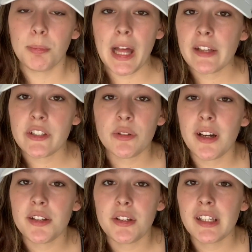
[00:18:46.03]
Blackfish
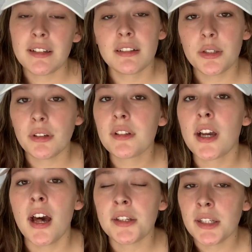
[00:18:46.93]
wants you to think SeaWorld's
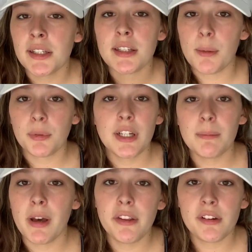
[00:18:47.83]
constantly
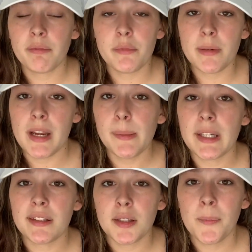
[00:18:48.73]
separating mothers from their
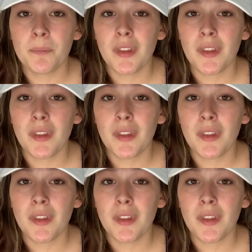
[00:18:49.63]
babies.